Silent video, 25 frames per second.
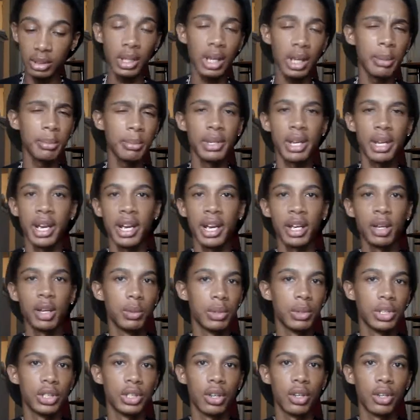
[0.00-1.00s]
I'm an air
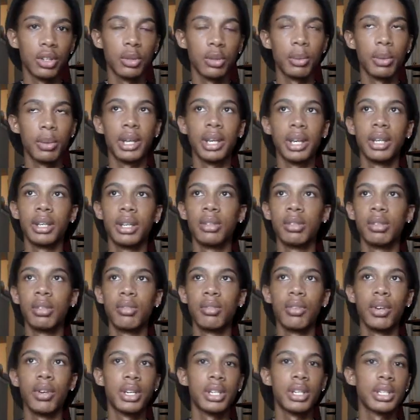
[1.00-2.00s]
witch all the way,
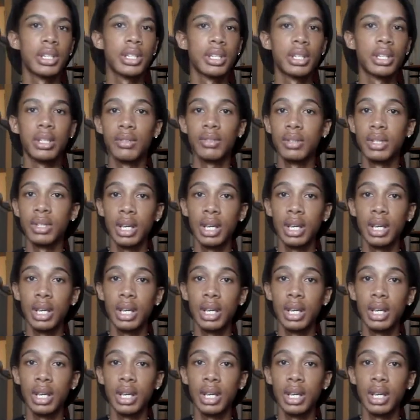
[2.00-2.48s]
very sensitive